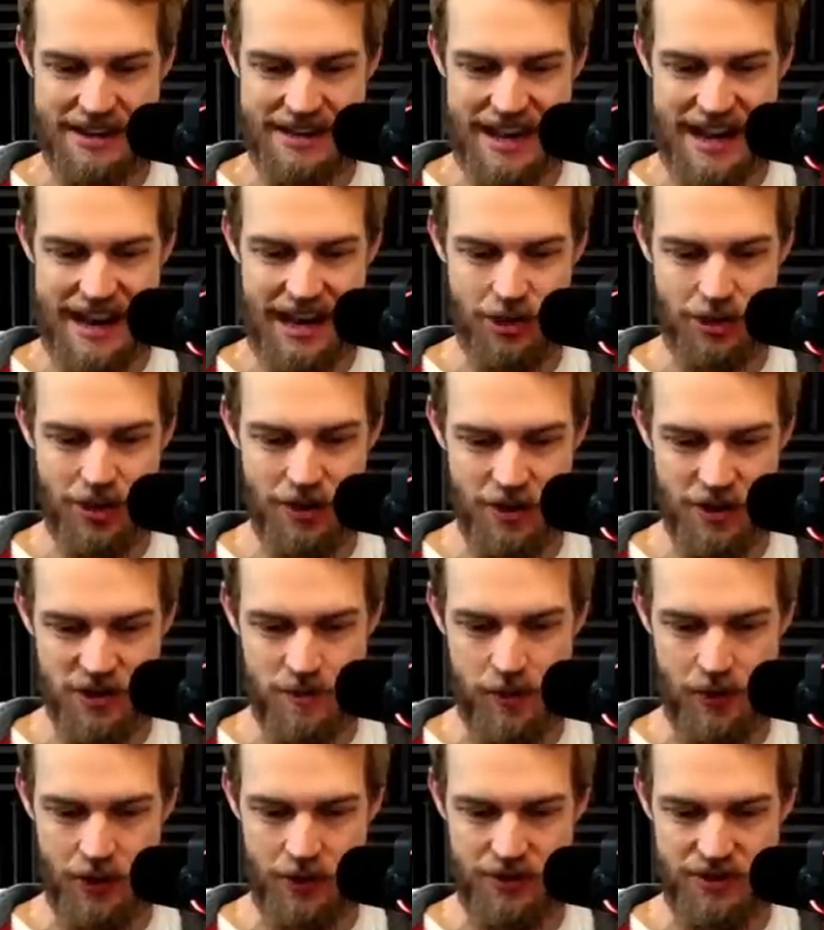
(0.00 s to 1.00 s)
yeah, look at those
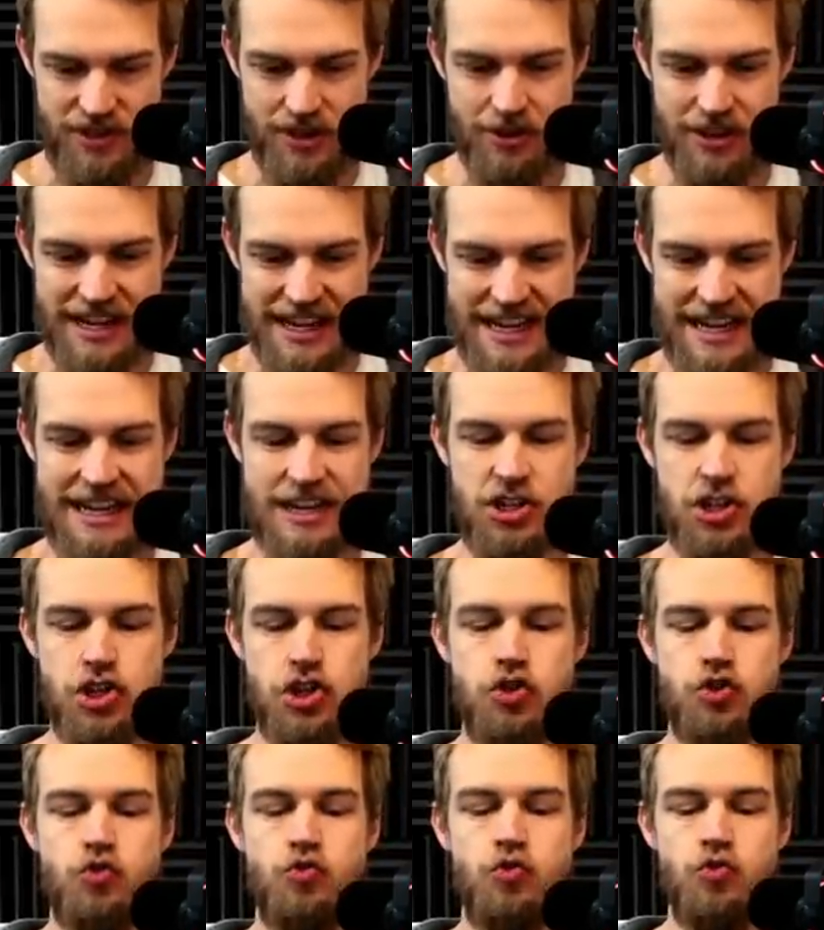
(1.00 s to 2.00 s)
balloons. They're getting
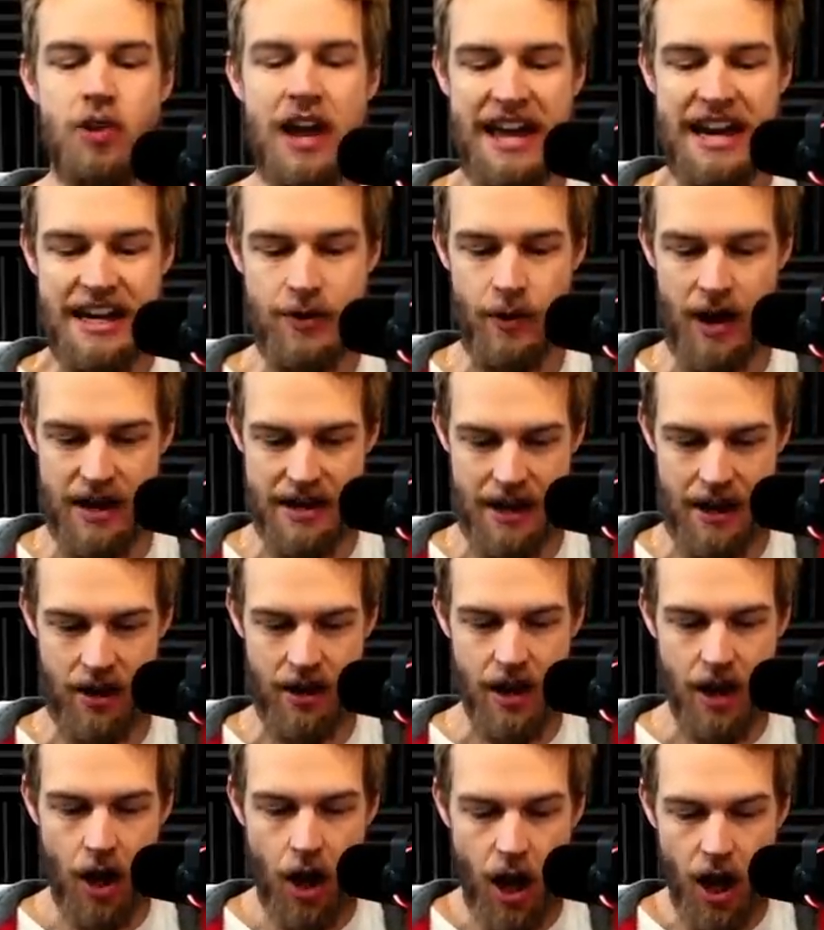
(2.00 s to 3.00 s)
shredded right now.
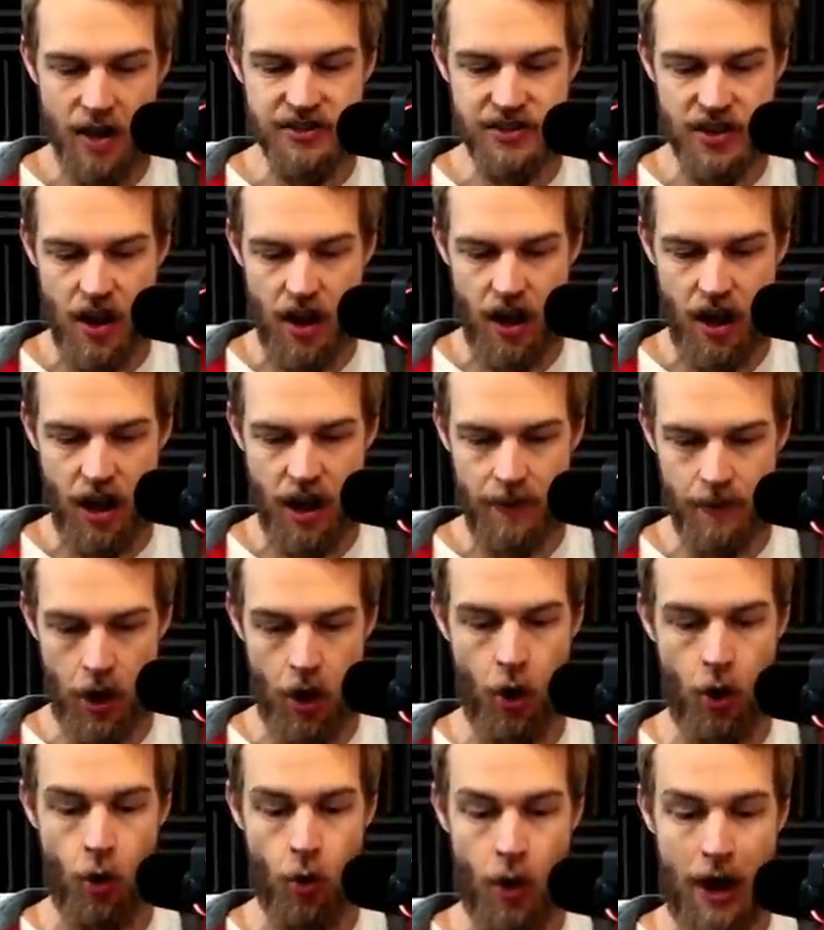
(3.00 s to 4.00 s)
Odds are,
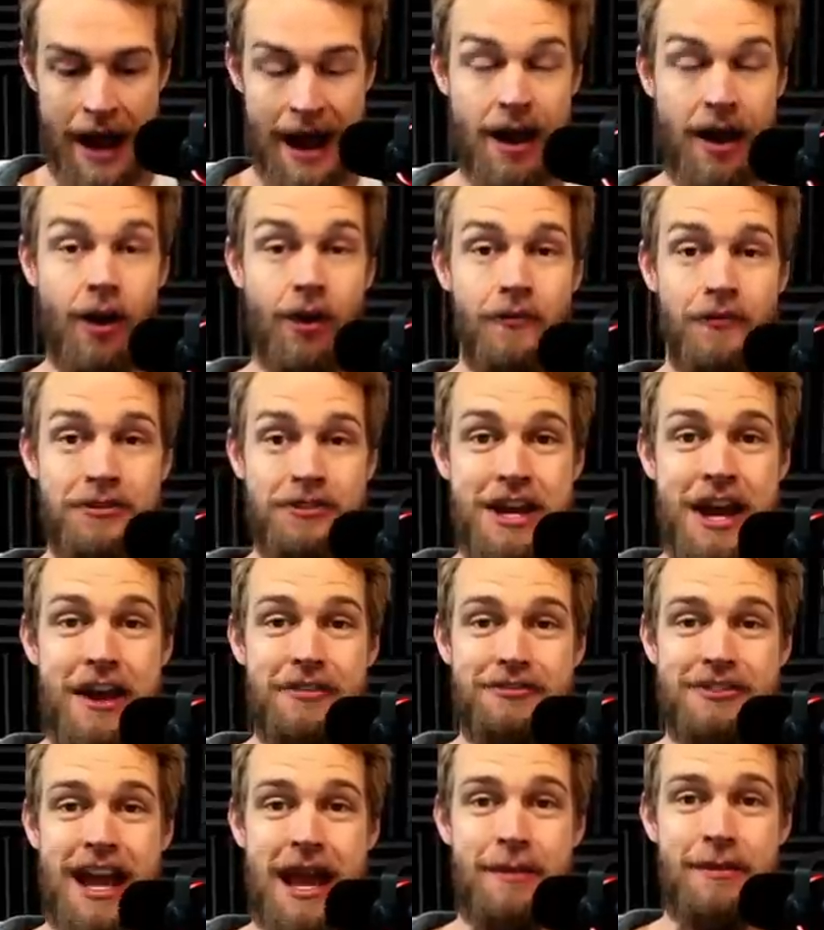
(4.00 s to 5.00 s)
oh wow, death
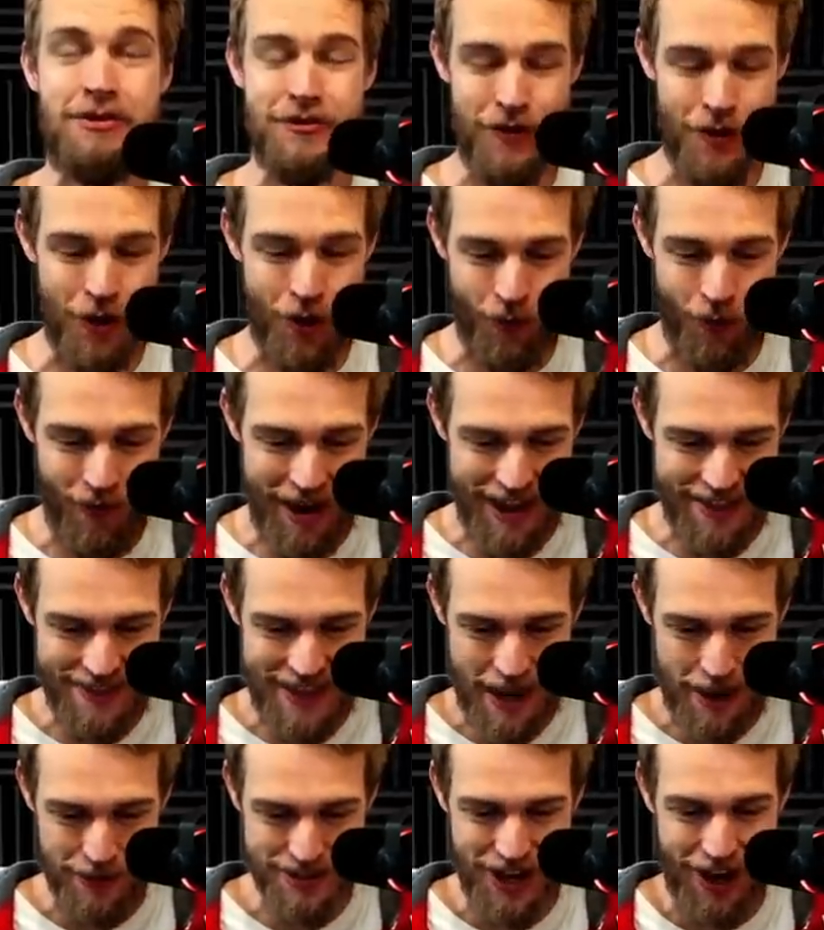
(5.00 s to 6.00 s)
damage for the win. That was